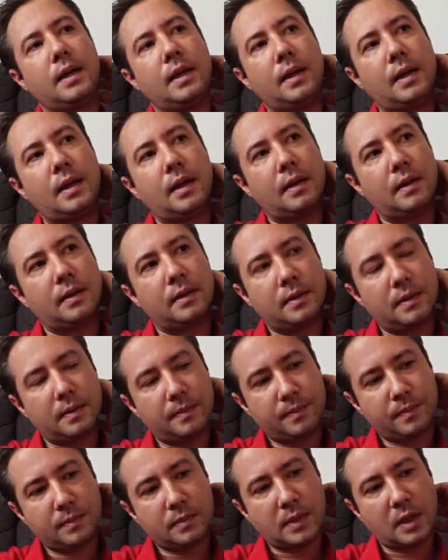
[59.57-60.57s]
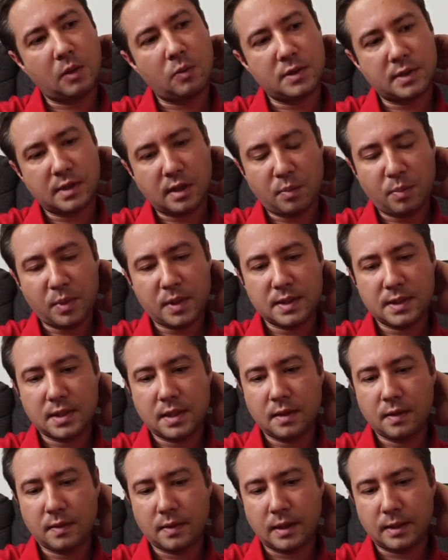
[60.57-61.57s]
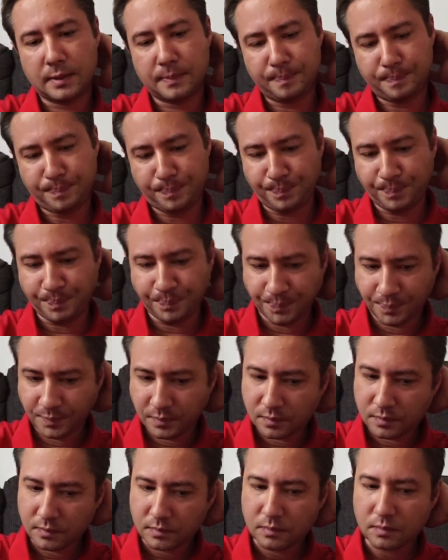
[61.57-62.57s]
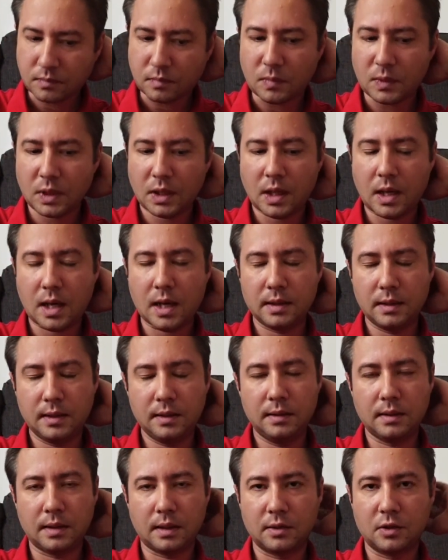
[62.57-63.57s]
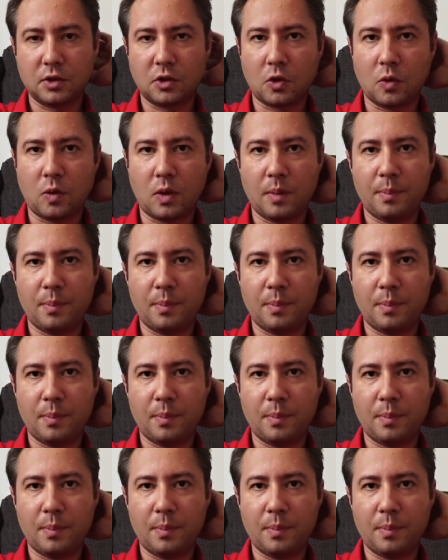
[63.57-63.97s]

And I will start by saying that I did not grow